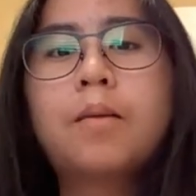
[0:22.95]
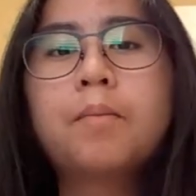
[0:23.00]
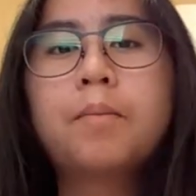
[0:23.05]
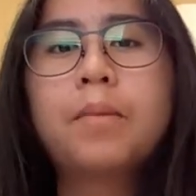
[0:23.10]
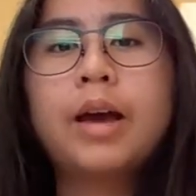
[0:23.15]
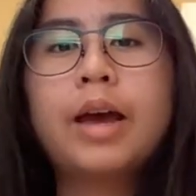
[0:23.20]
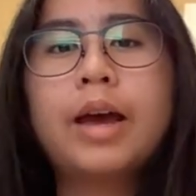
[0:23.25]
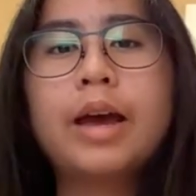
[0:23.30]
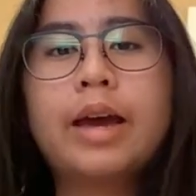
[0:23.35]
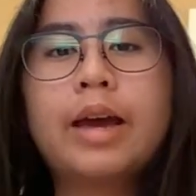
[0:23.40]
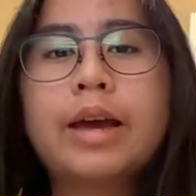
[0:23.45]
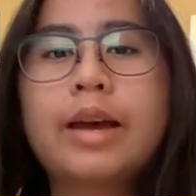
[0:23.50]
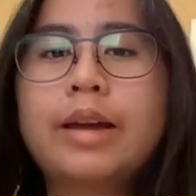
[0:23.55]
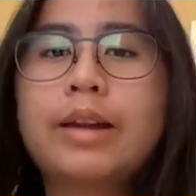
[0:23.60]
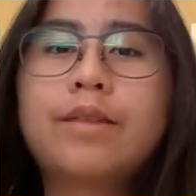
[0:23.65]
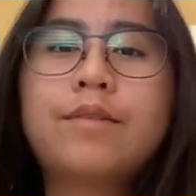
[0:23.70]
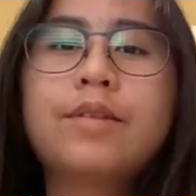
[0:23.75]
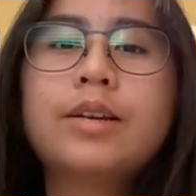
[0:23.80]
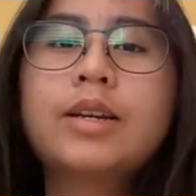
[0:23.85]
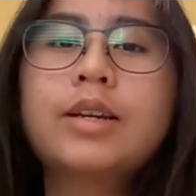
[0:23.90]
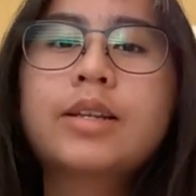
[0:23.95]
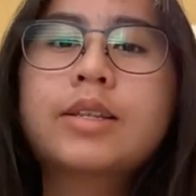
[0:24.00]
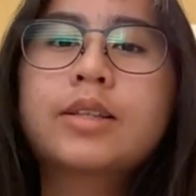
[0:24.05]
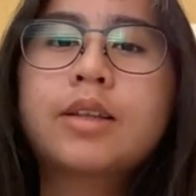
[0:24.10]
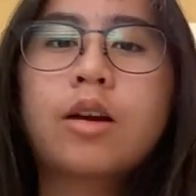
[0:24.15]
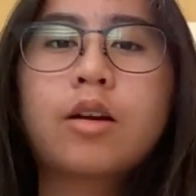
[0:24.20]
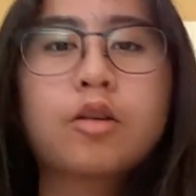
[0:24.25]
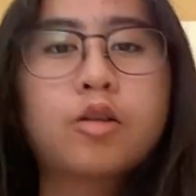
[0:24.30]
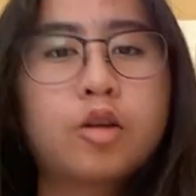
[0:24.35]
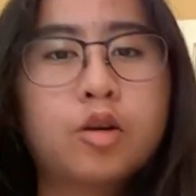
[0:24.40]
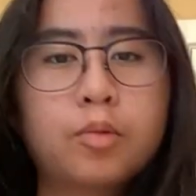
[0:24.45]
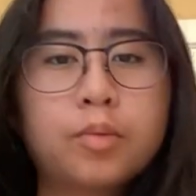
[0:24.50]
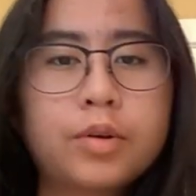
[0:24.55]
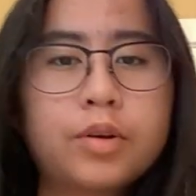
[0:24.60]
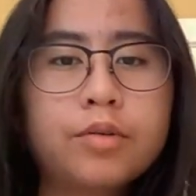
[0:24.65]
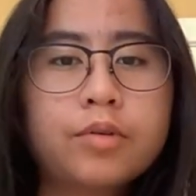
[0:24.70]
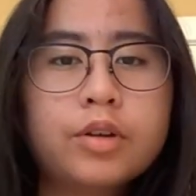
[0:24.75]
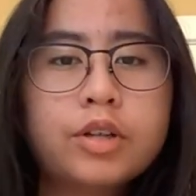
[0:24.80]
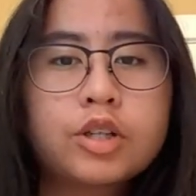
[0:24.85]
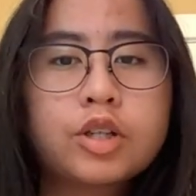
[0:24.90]
but anyways I hope
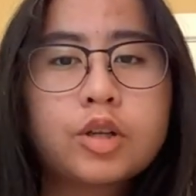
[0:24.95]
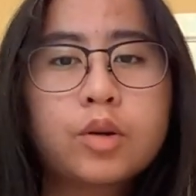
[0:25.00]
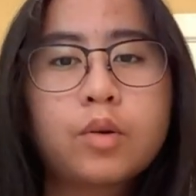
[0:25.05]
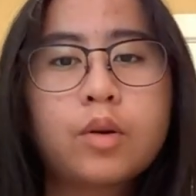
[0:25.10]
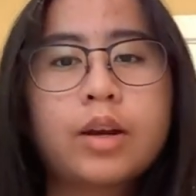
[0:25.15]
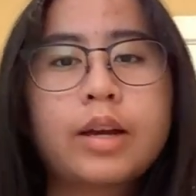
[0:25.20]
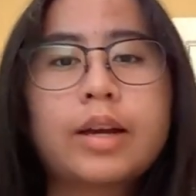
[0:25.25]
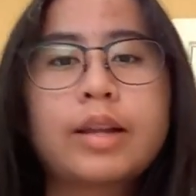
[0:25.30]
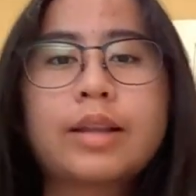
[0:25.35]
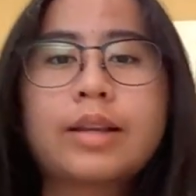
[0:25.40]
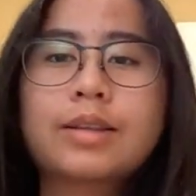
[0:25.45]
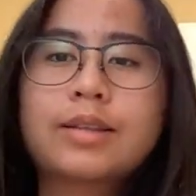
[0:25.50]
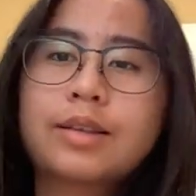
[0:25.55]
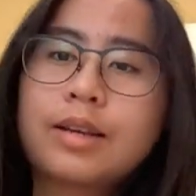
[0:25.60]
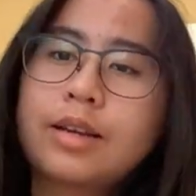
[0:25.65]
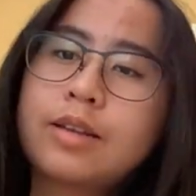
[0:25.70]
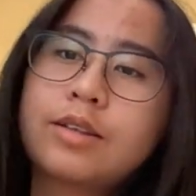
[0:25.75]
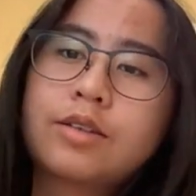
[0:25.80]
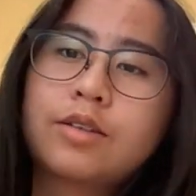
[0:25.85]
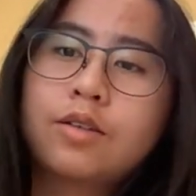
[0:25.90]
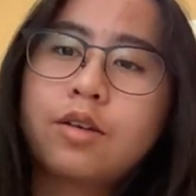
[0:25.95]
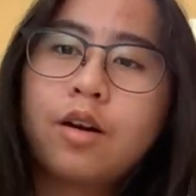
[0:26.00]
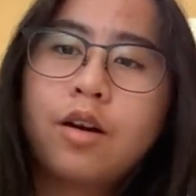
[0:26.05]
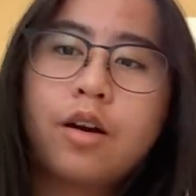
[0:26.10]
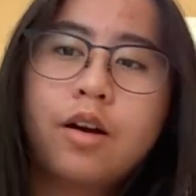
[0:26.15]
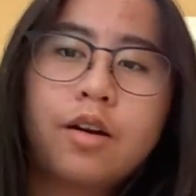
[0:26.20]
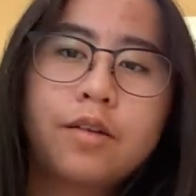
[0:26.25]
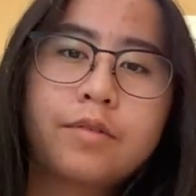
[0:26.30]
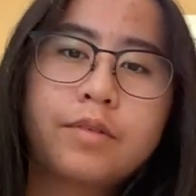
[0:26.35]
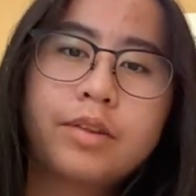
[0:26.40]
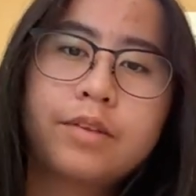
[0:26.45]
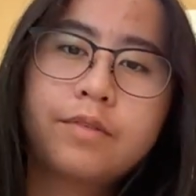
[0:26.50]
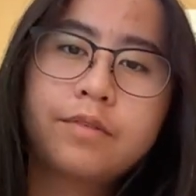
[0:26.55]
you enjoy and let's get started on with the